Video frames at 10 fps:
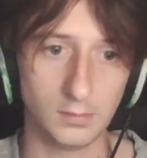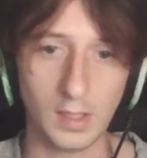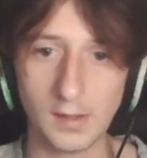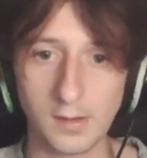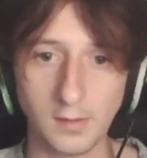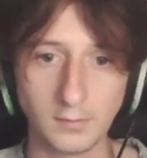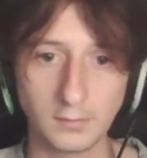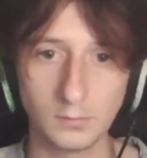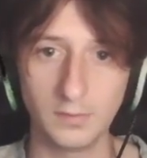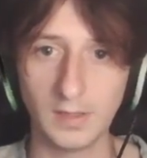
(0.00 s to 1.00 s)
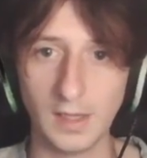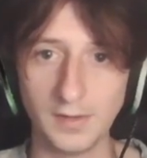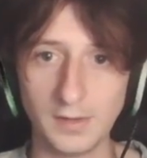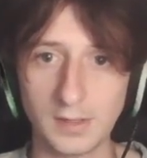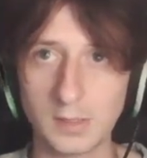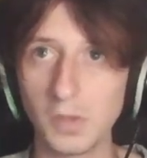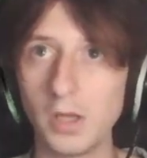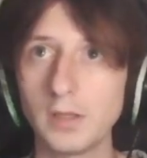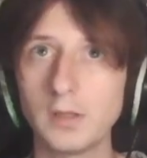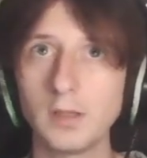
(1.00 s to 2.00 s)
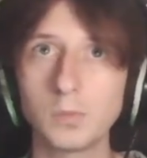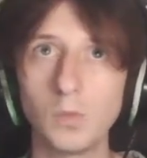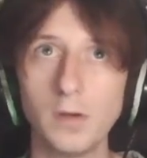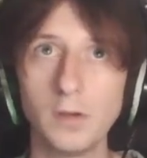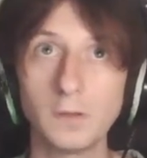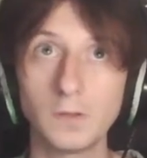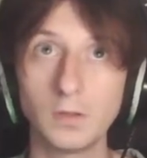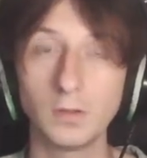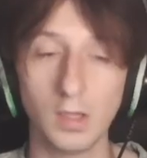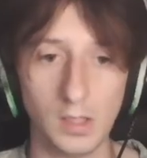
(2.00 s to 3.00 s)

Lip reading: Okay, we've gathered that spider. That's wonderful.